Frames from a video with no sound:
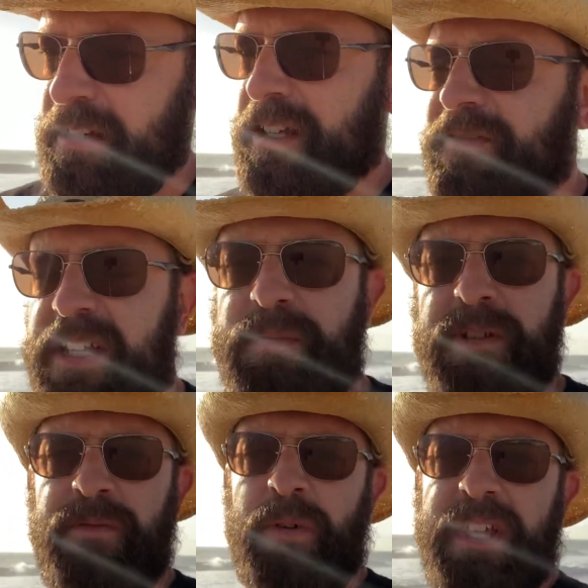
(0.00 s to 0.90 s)
investment
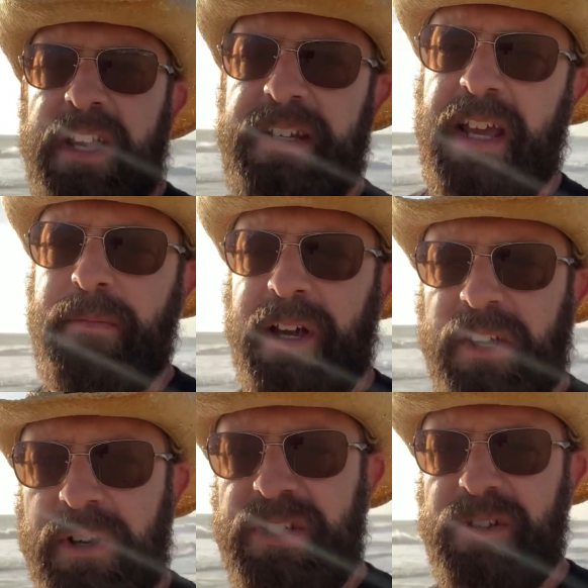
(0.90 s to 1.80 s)
for that day by
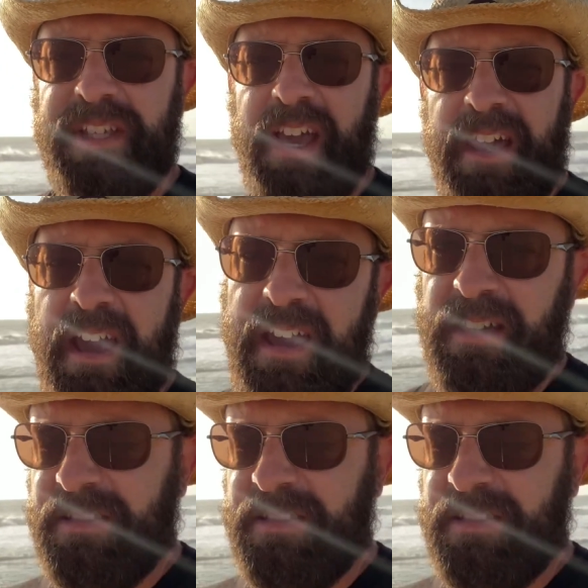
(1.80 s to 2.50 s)
going to the AA,